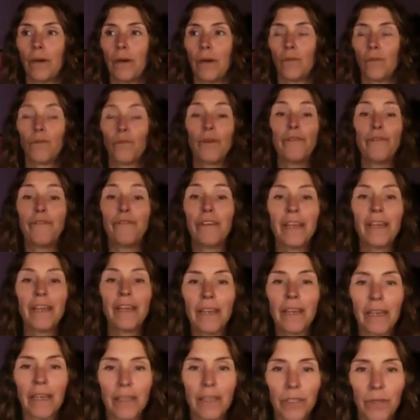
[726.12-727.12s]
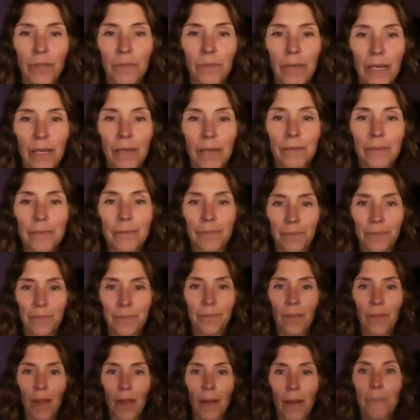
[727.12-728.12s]
revealing to me
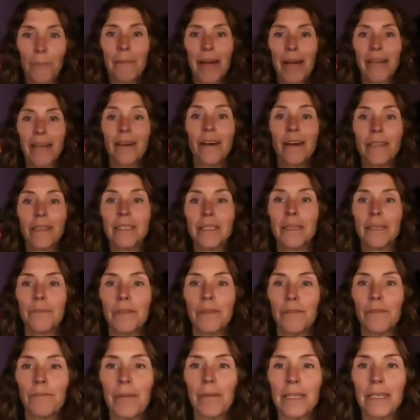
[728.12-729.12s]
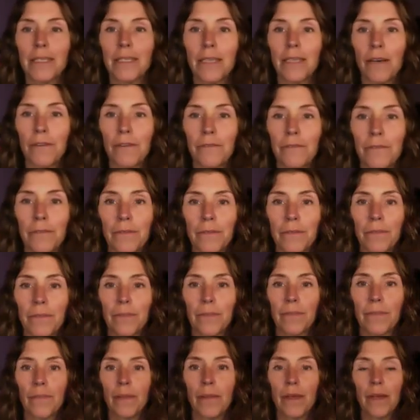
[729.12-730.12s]
my concept of myself?
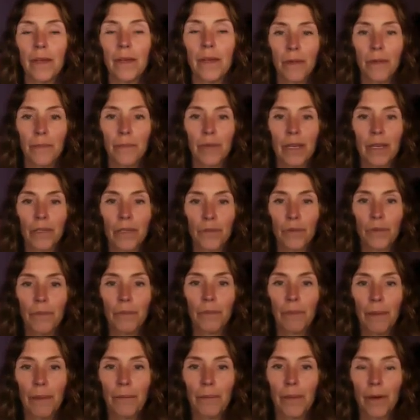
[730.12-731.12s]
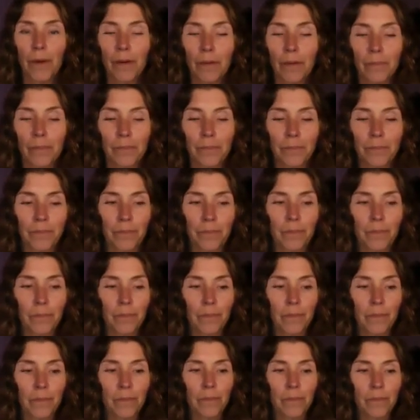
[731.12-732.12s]
Because remember
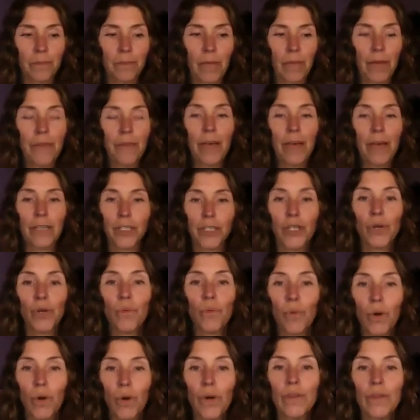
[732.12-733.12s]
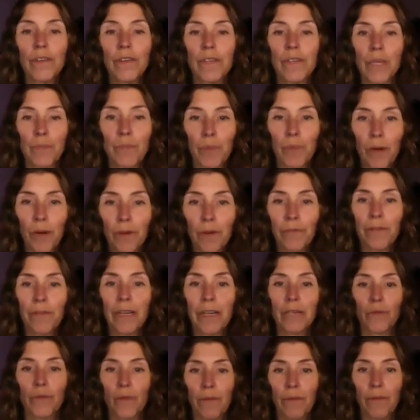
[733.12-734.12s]
that your world is a
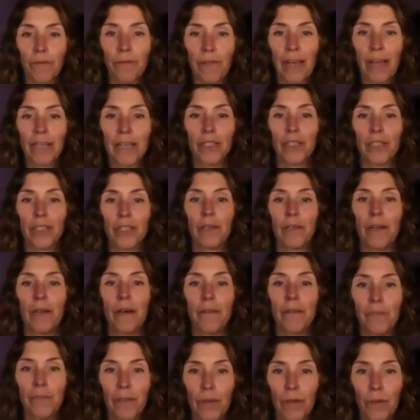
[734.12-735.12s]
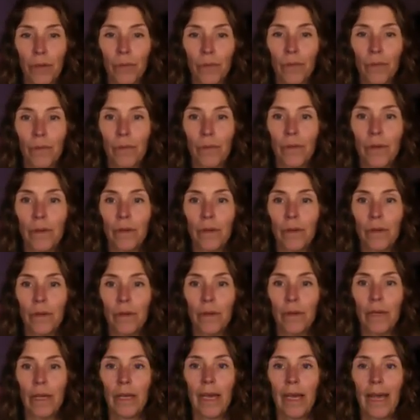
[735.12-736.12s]
perfect reflection of you.
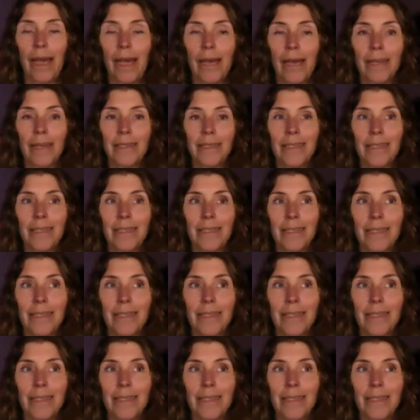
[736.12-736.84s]
And